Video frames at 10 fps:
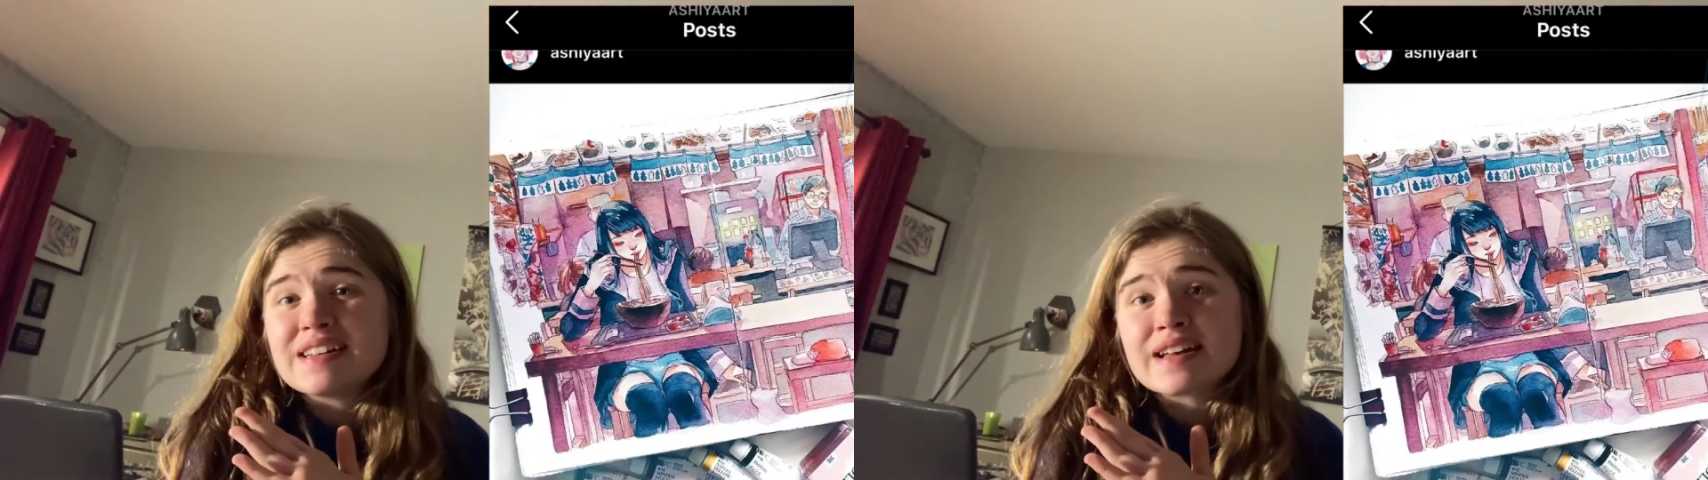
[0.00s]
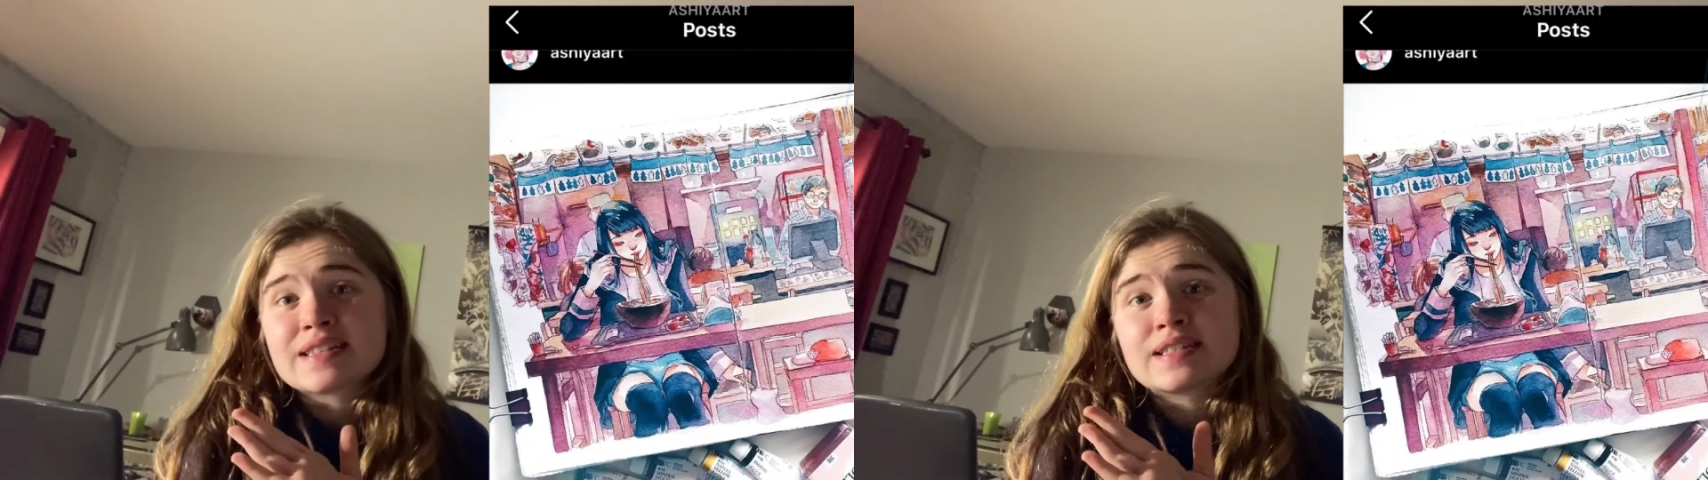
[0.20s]

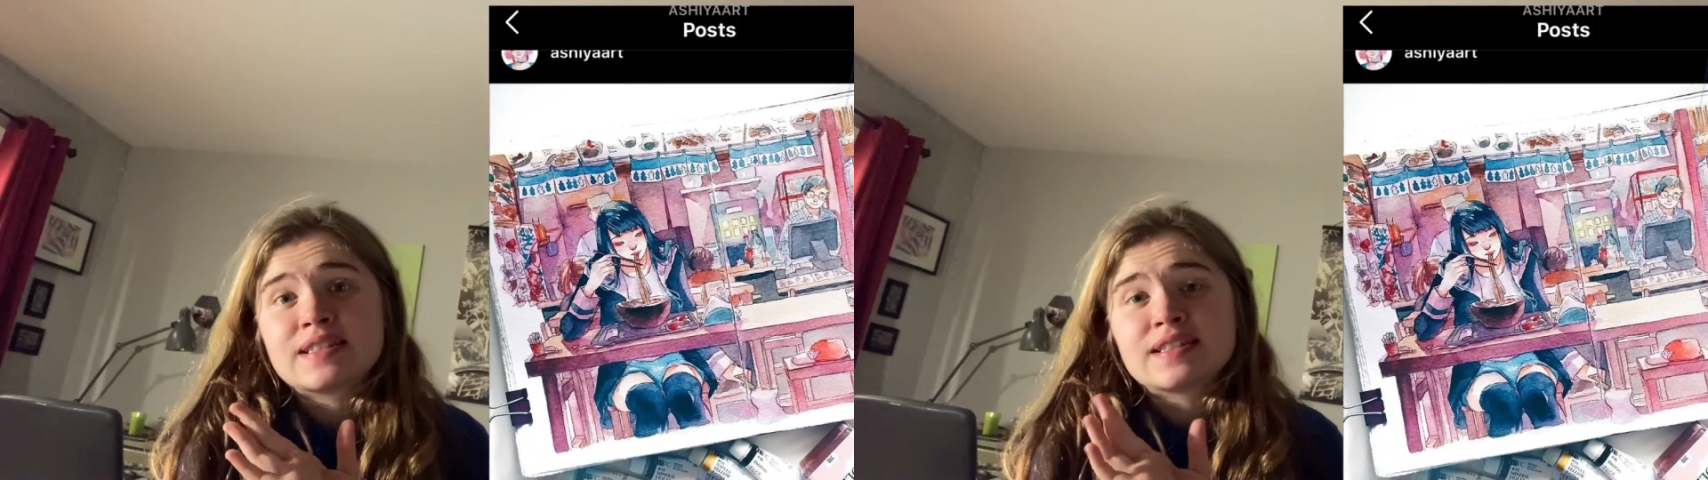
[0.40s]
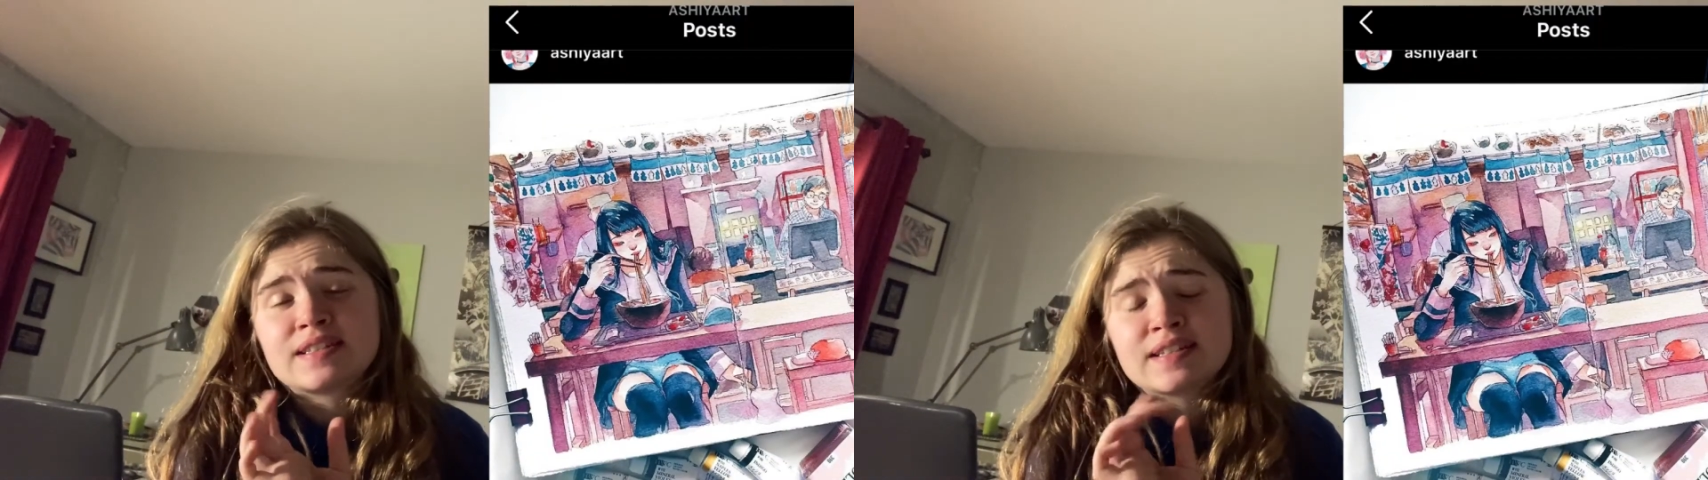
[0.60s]

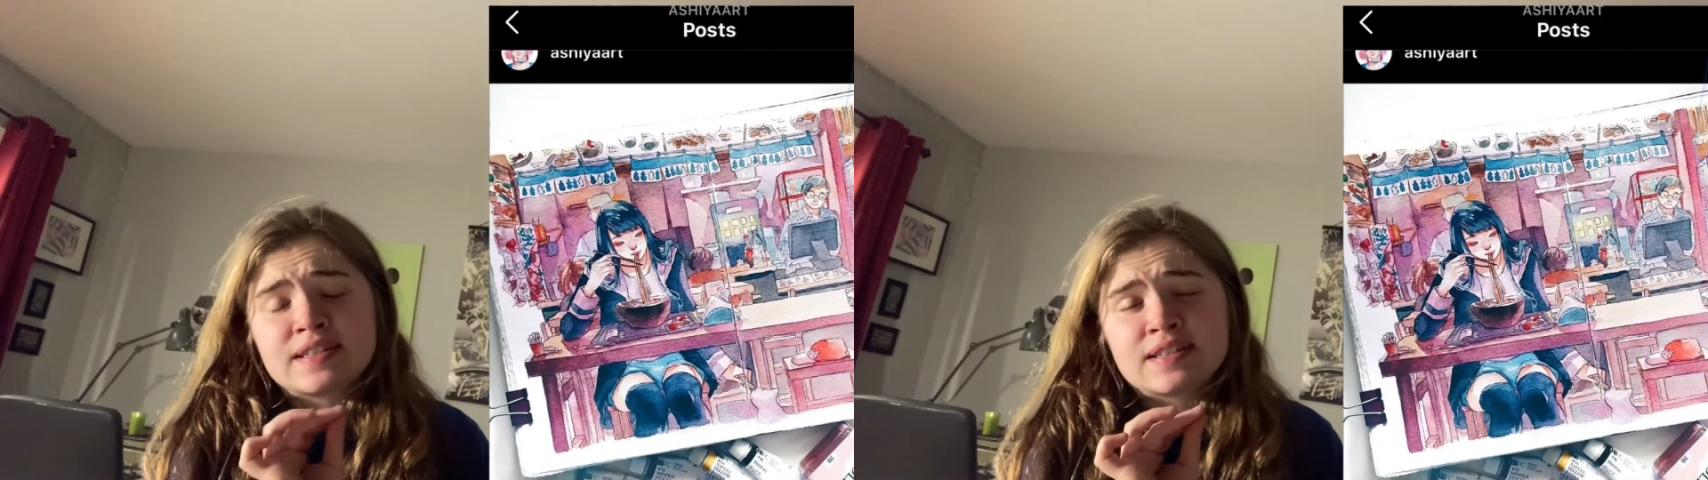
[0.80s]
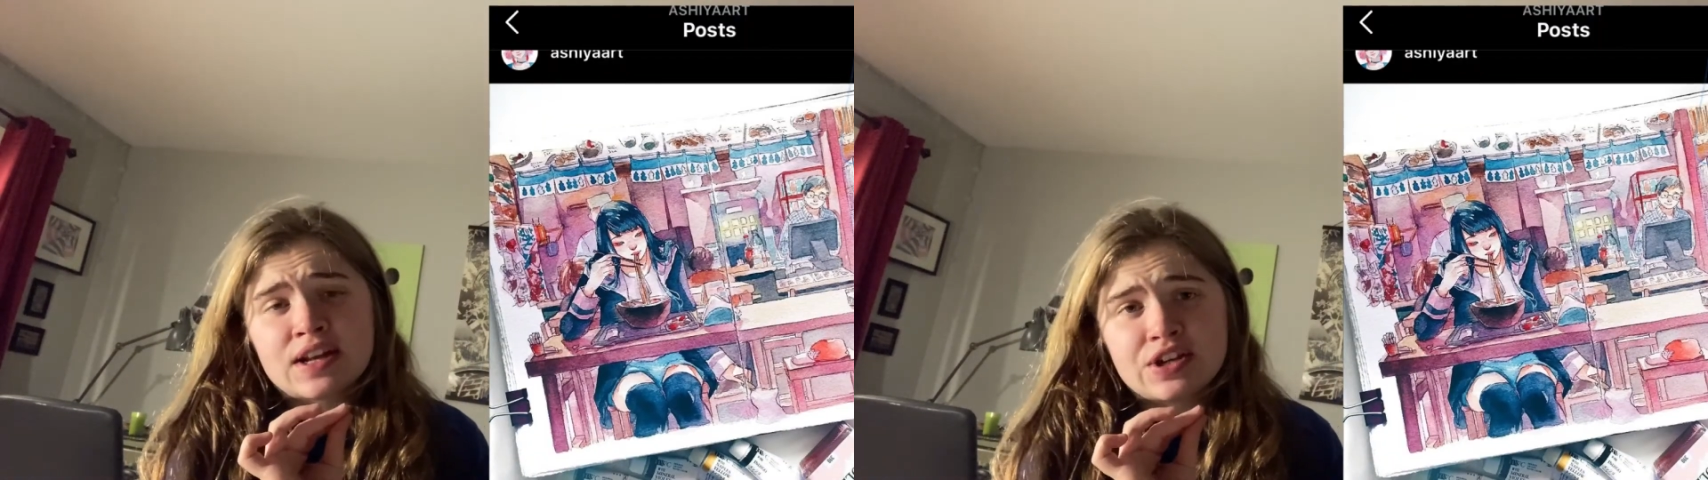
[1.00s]

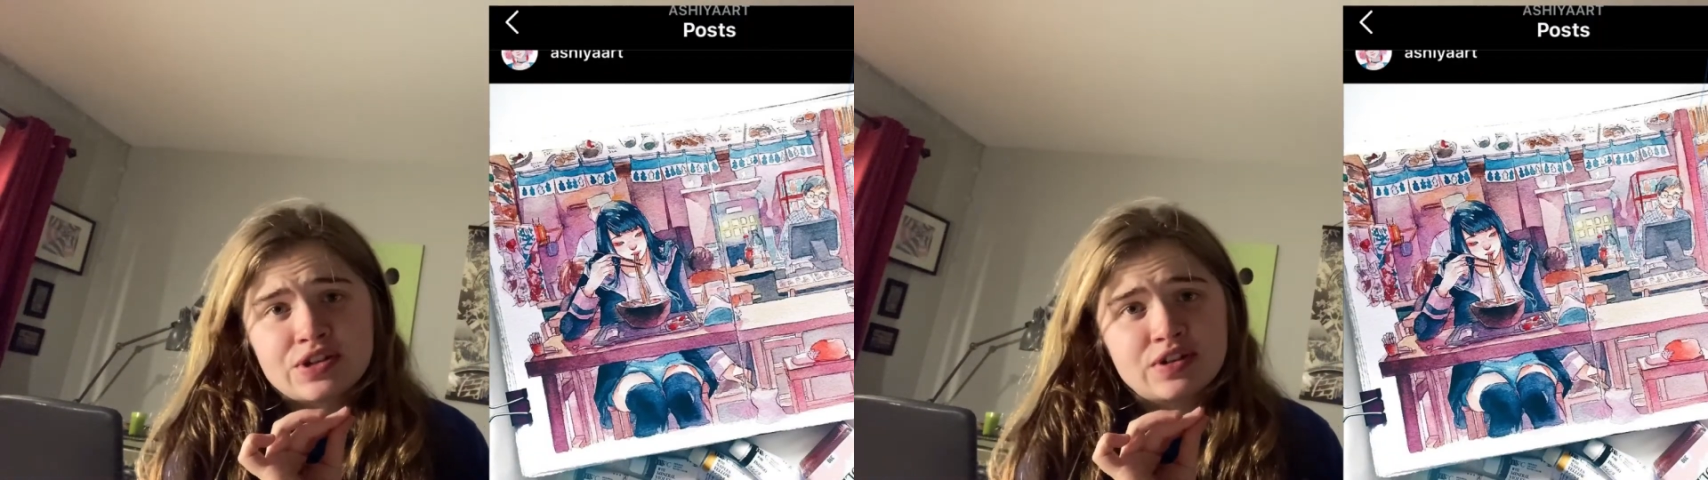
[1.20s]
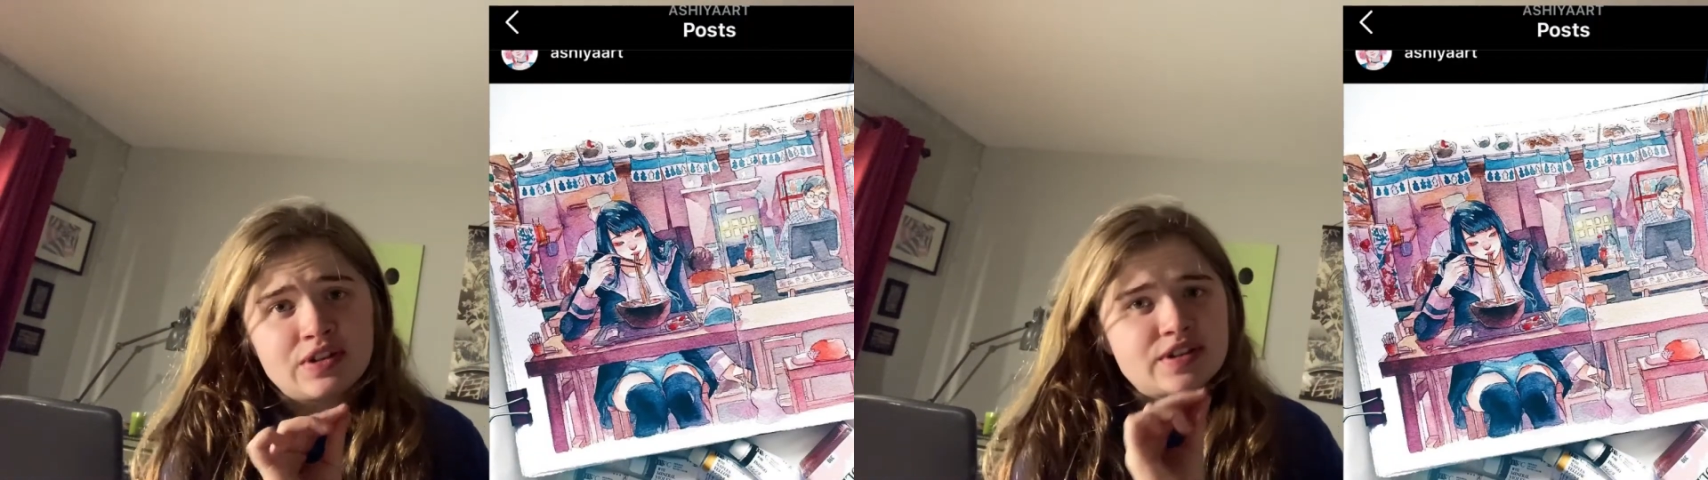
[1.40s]

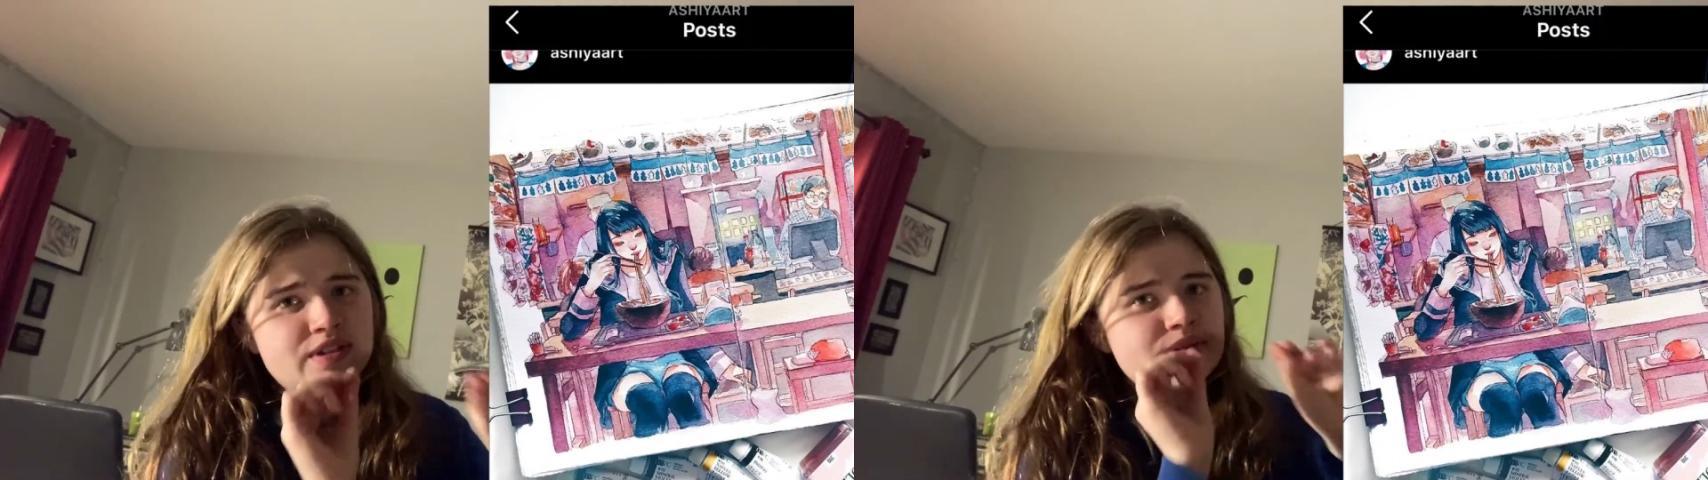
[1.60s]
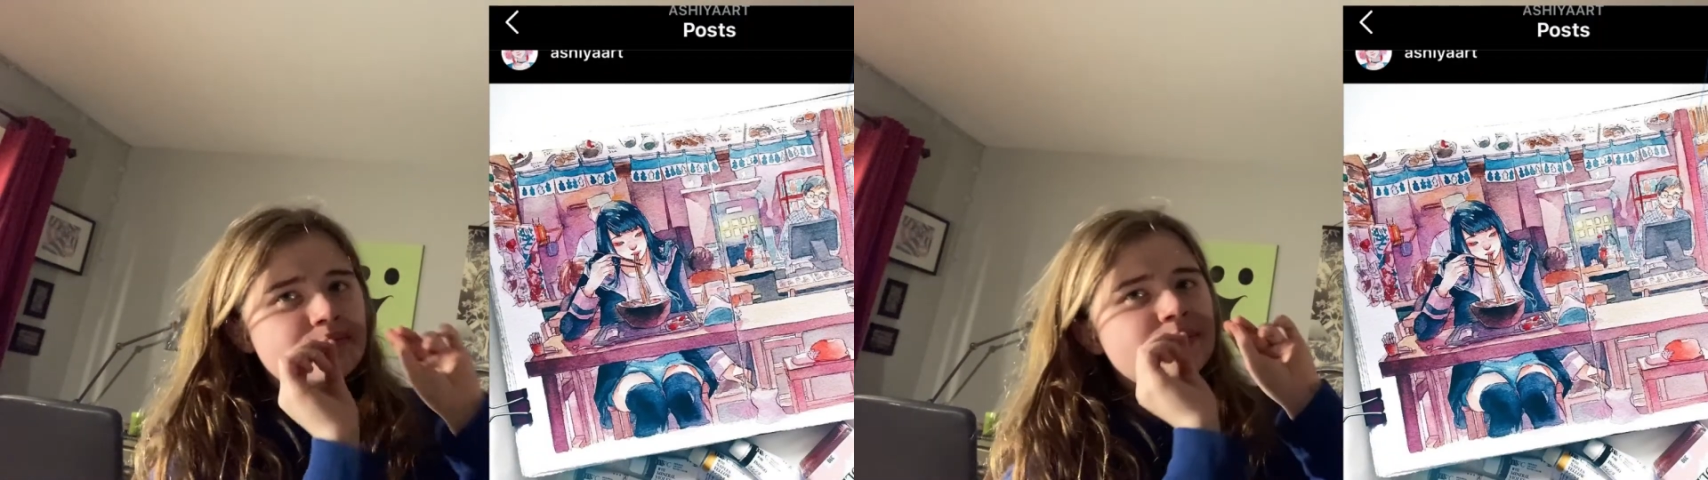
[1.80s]

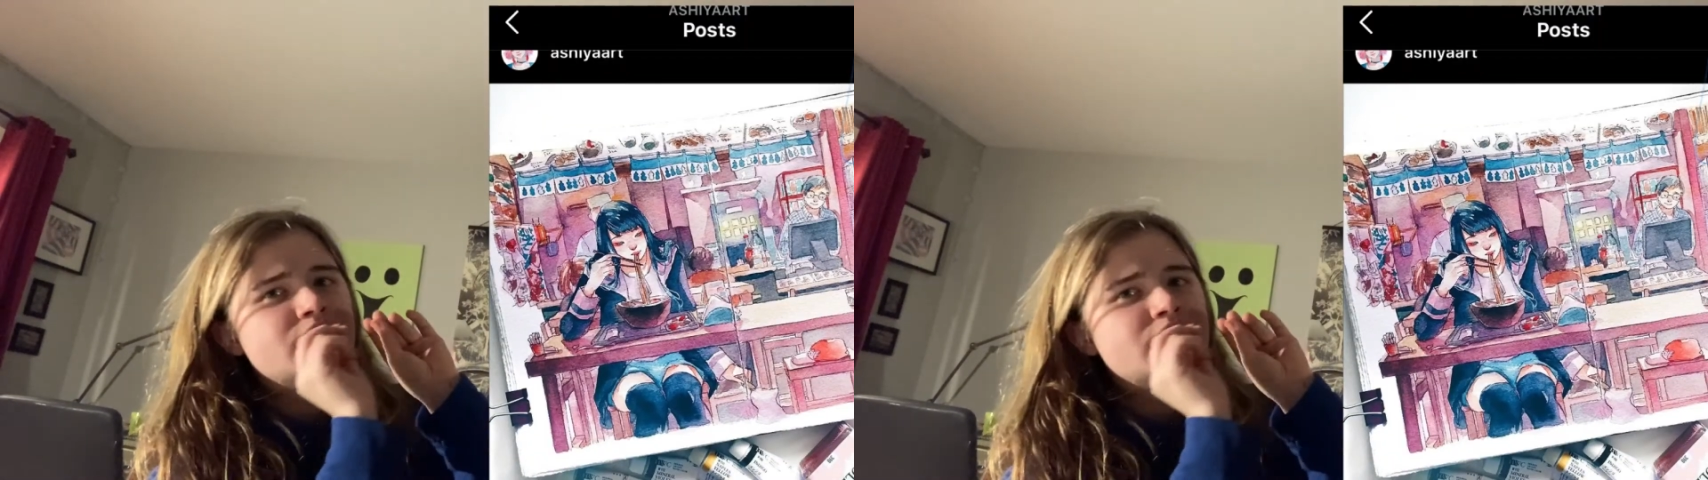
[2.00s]
existentialism,